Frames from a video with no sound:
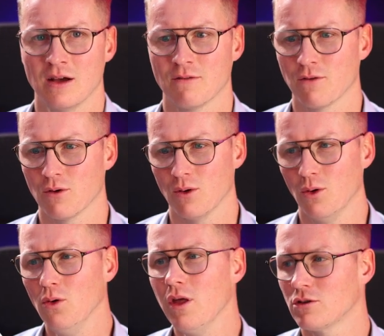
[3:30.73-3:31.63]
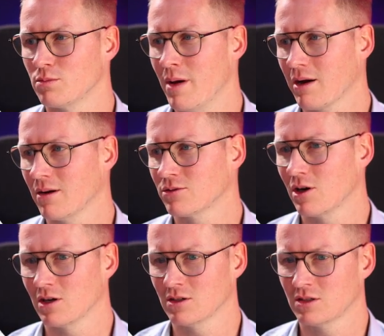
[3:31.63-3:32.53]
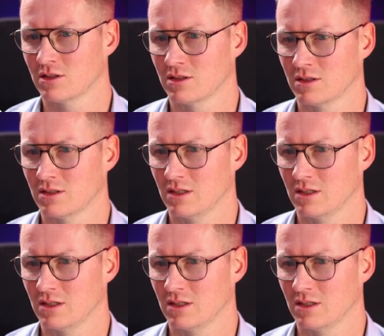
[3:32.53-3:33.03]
For all those background colors,